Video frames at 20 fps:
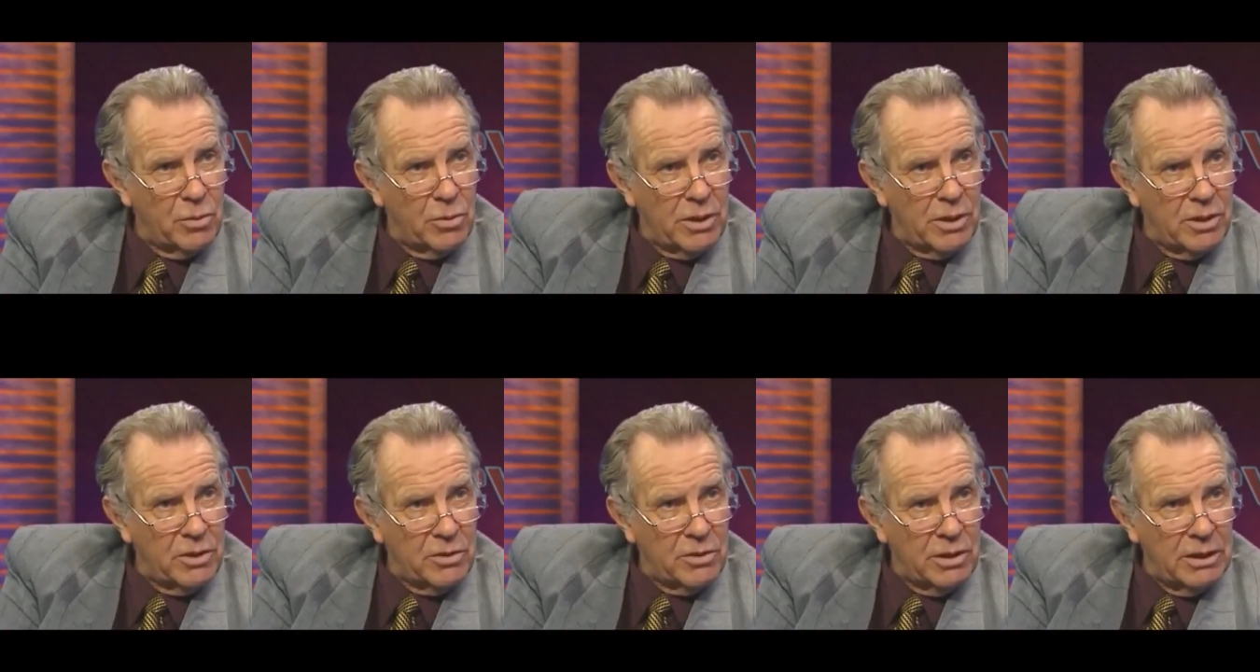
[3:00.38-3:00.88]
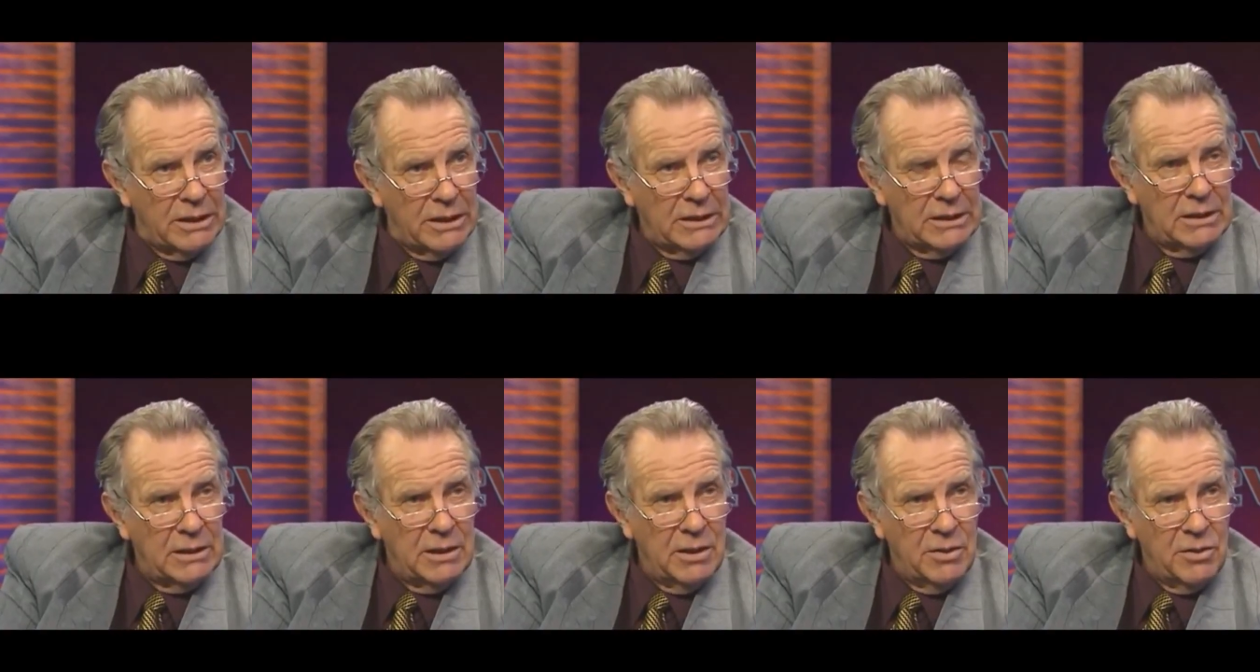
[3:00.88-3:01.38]
of your country.
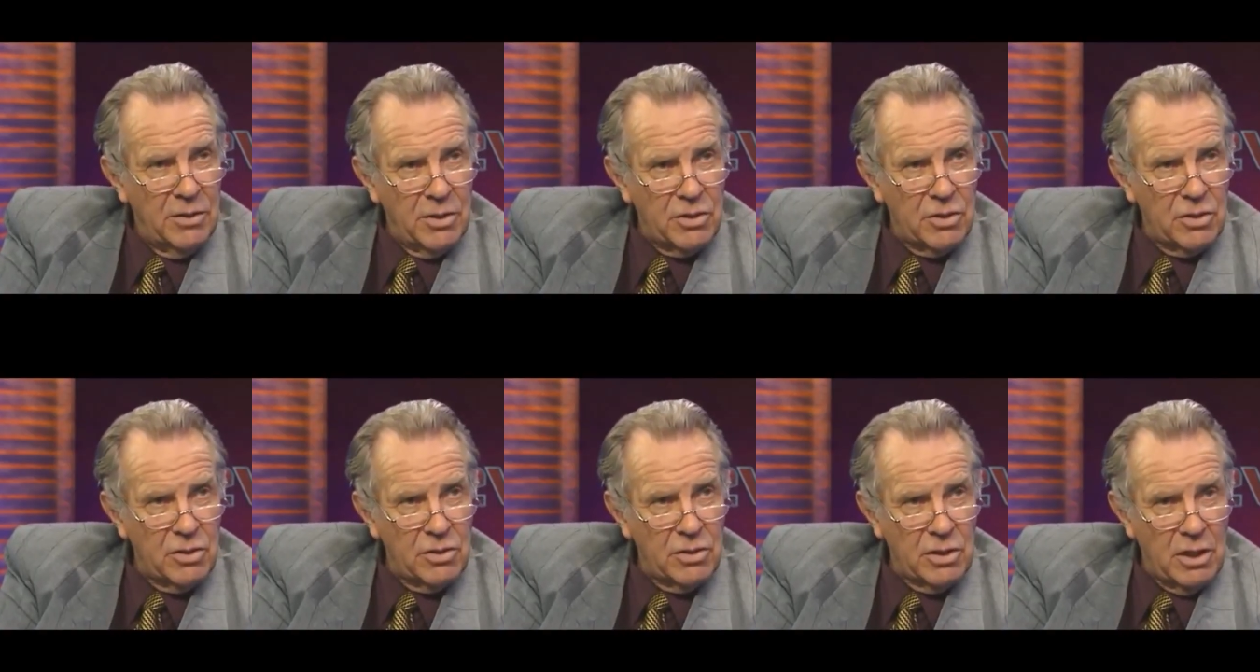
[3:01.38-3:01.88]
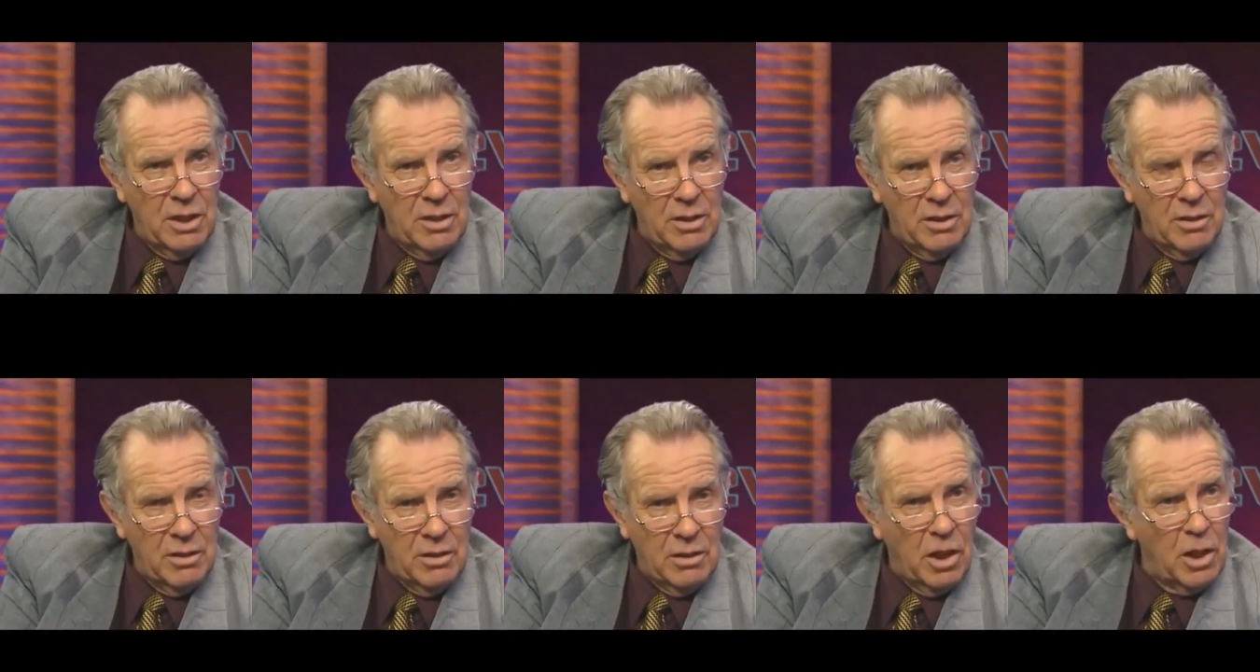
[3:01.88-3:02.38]
This is
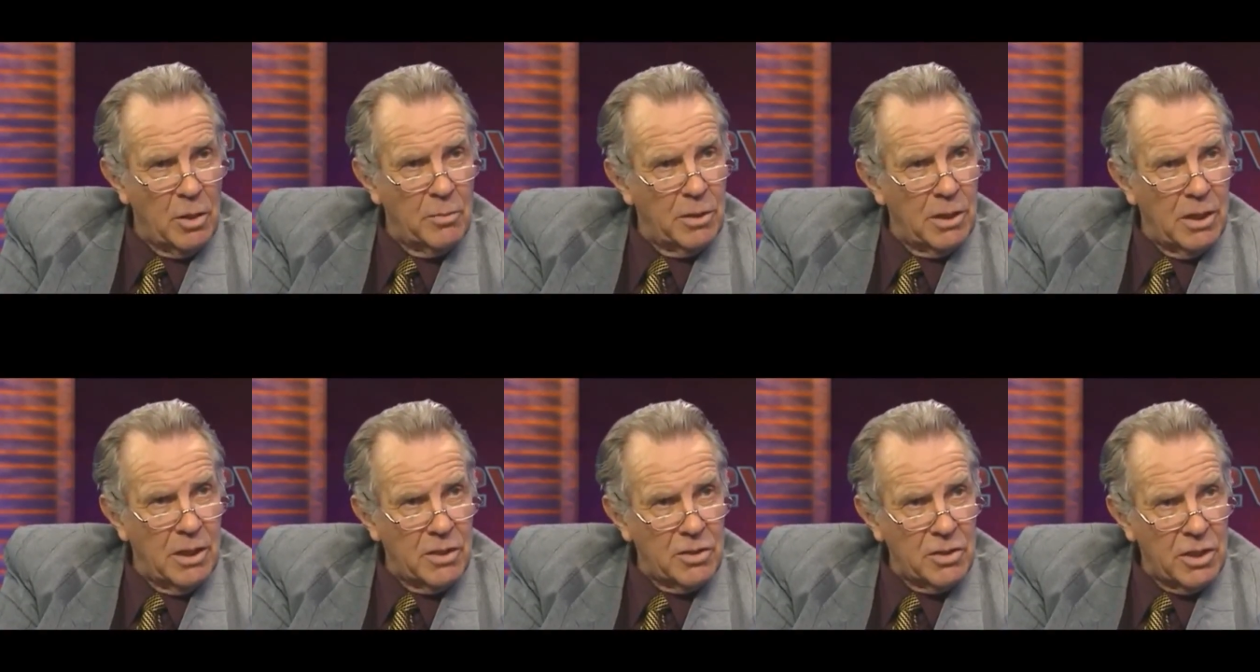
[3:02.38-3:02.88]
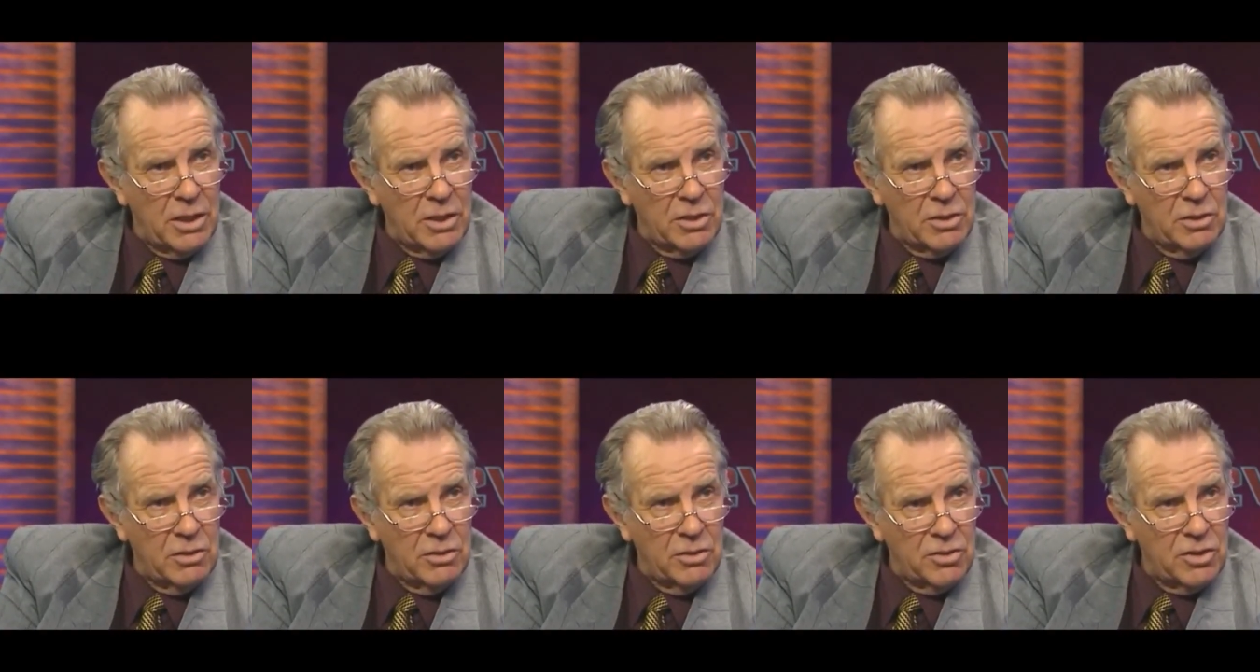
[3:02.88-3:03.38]

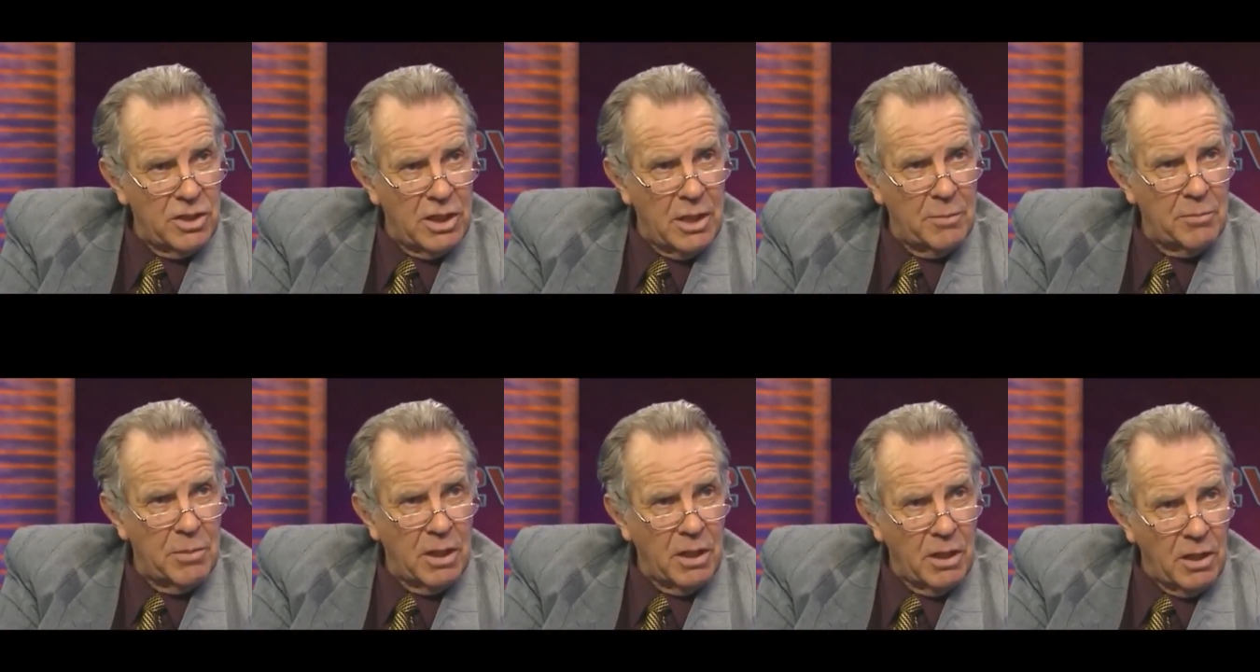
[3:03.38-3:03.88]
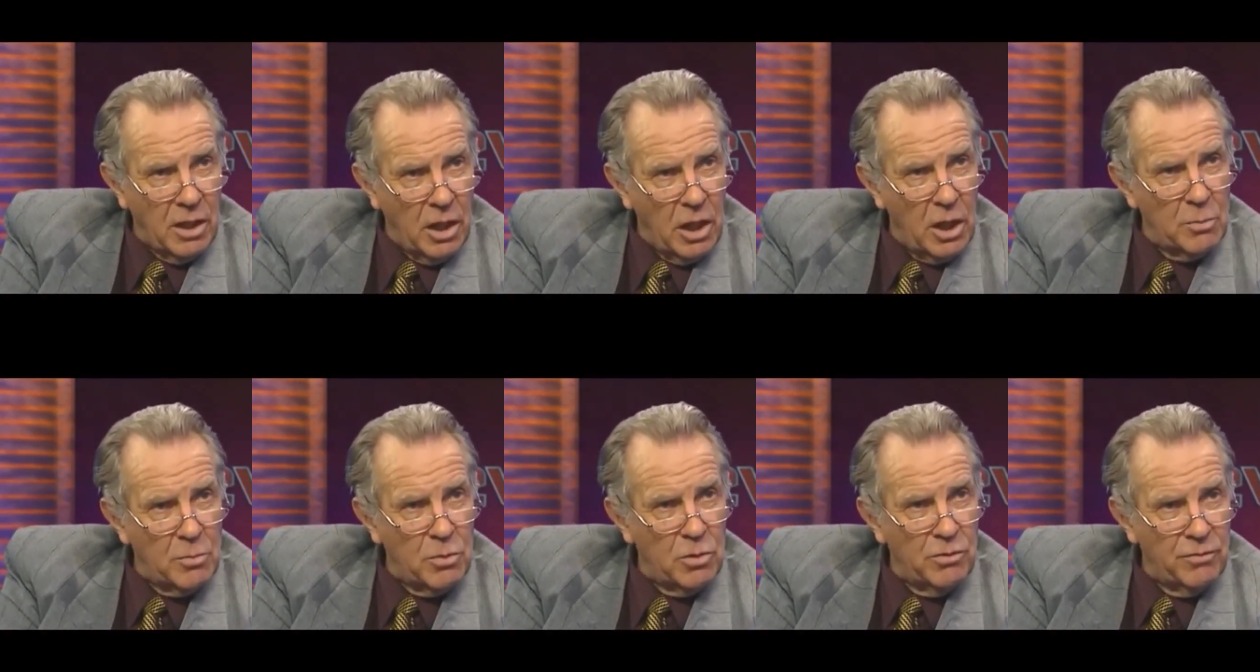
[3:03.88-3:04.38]
globalisation, to set up a
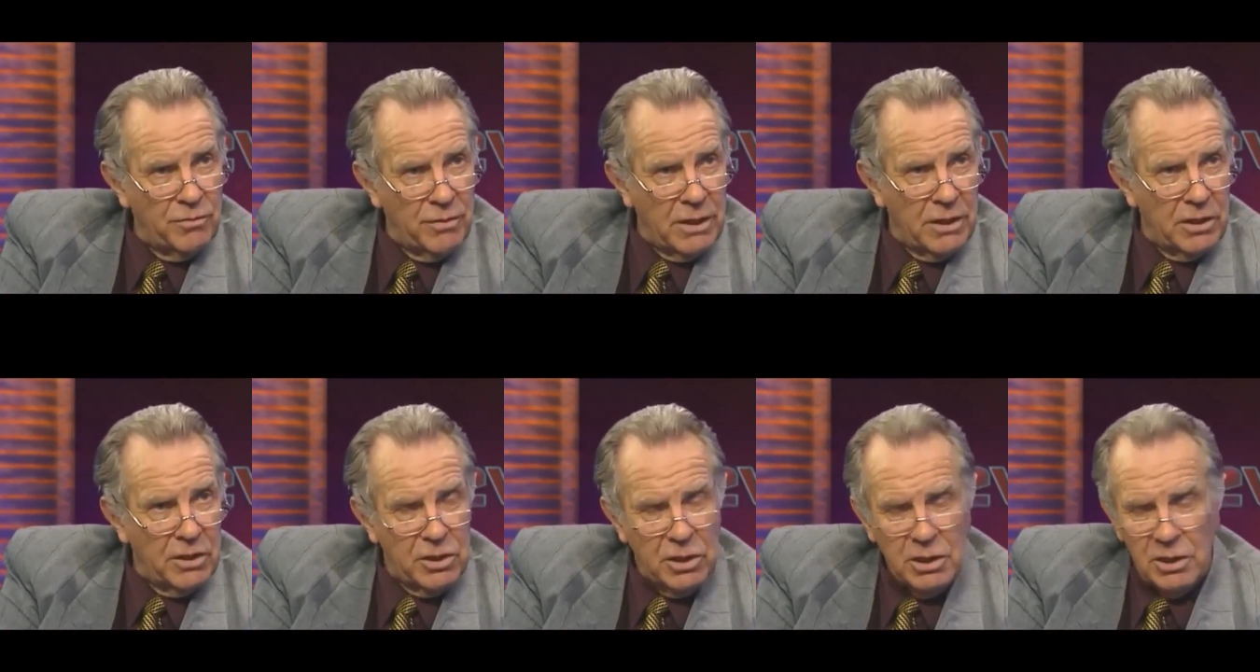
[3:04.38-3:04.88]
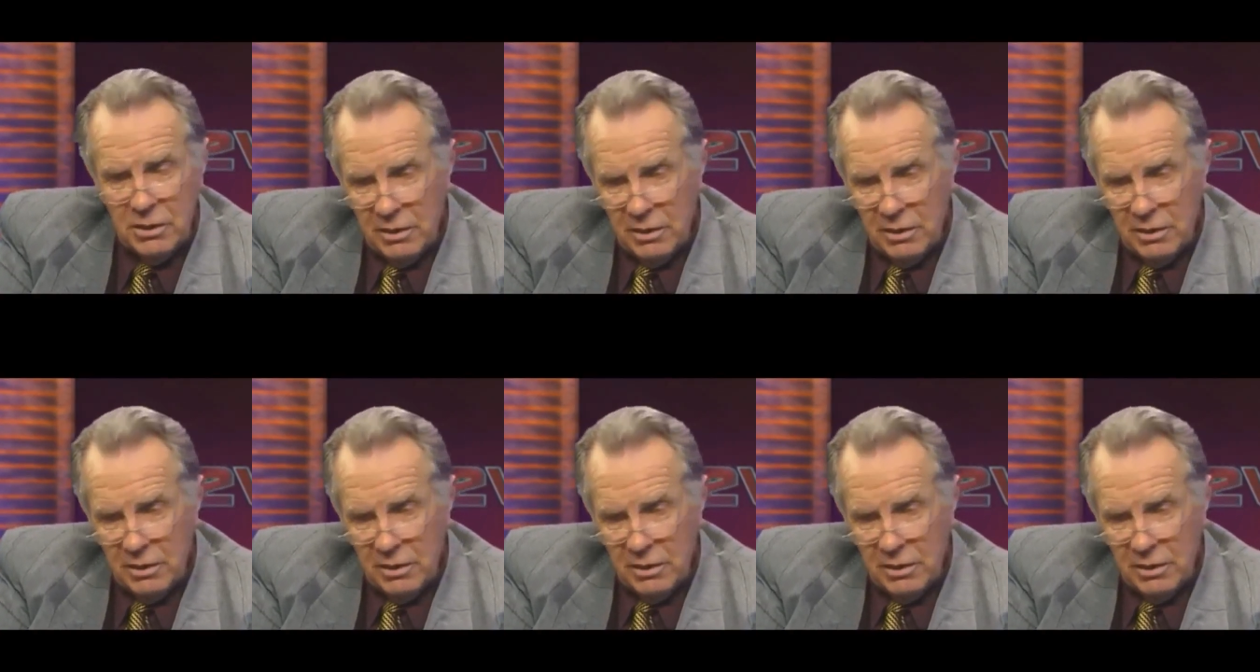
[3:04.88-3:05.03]
global village.